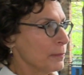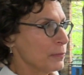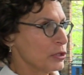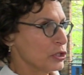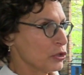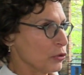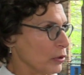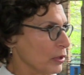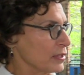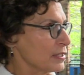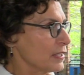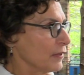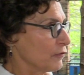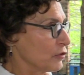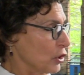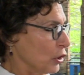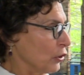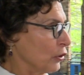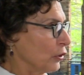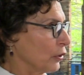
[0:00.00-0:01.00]
pejorative
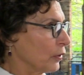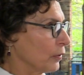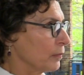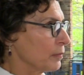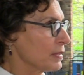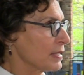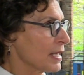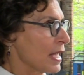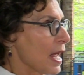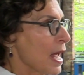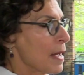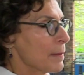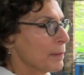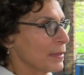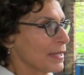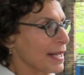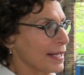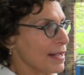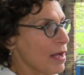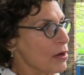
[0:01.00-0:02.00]
terms. Right.
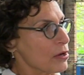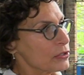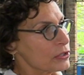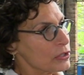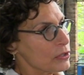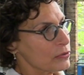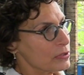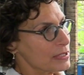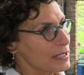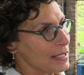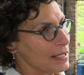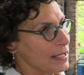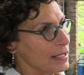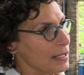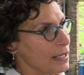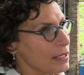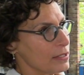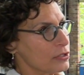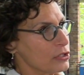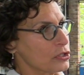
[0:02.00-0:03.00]
But I also
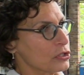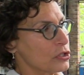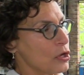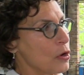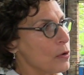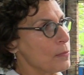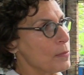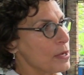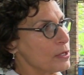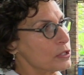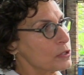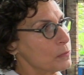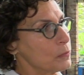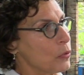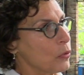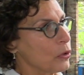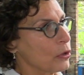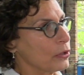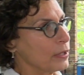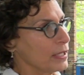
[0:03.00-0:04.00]
see so much
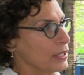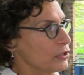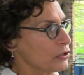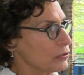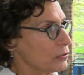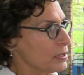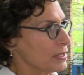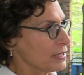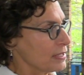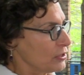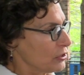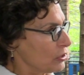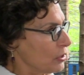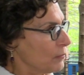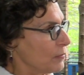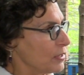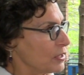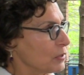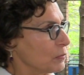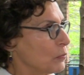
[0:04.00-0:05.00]
more interest and so
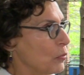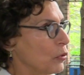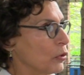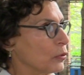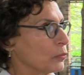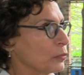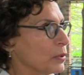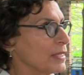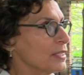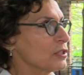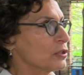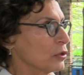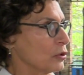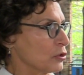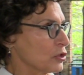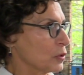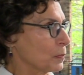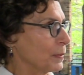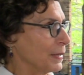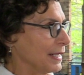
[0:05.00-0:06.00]
much more
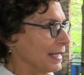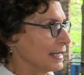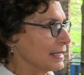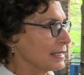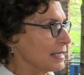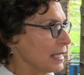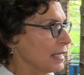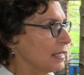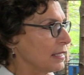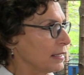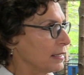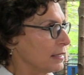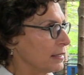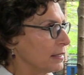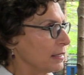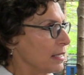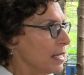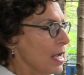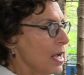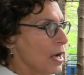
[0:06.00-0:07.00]
research being
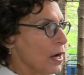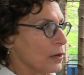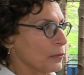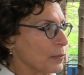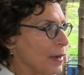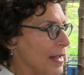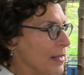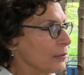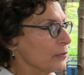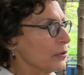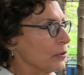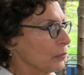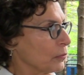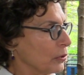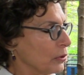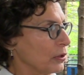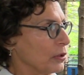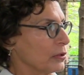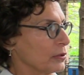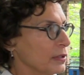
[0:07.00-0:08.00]
done around the
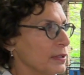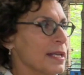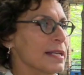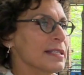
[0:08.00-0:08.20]
world, and